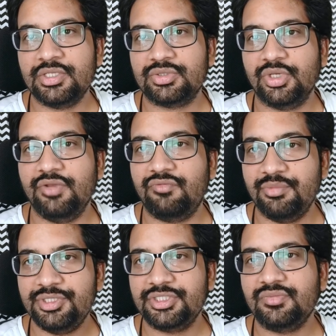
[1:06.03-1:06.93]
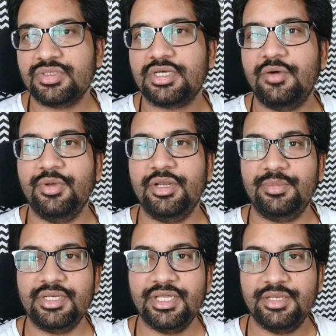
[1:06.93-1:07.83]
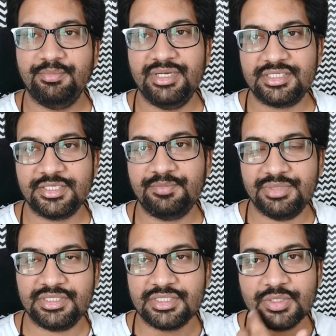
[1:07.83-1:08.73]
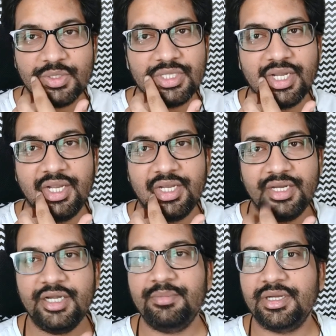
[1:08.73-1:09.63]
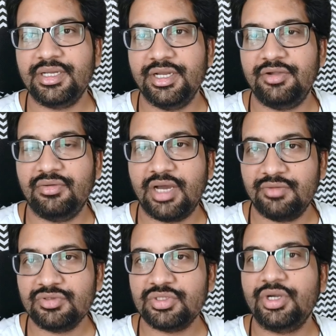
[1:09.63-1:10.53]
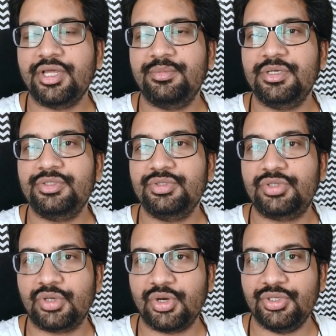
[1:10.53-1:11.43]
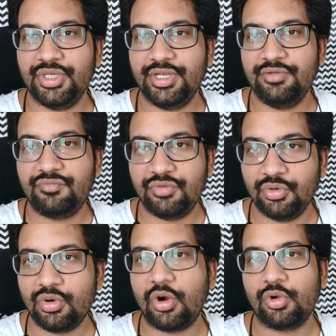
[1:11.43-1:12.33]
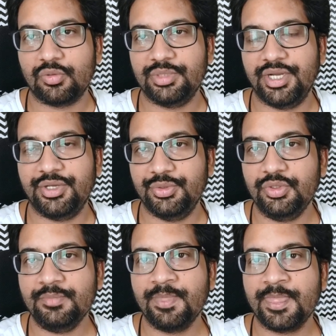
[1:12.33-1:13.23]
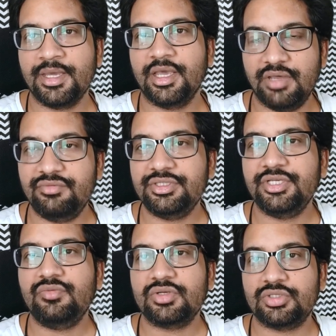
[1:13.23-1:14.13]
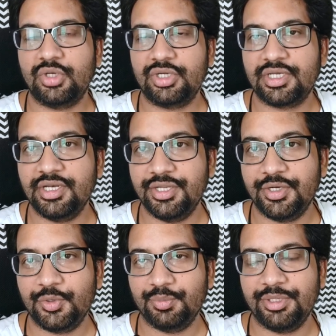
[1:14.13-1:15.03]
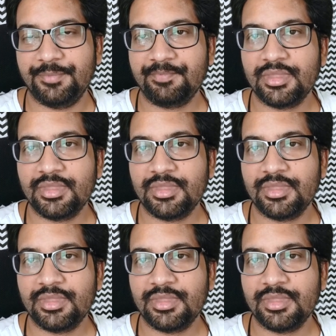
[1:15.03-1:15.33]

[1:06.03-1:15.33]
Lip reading: So information was available in bits and pieces on the internet, but I was not able to draw any flow out of that, you know. Everything was not clear to me.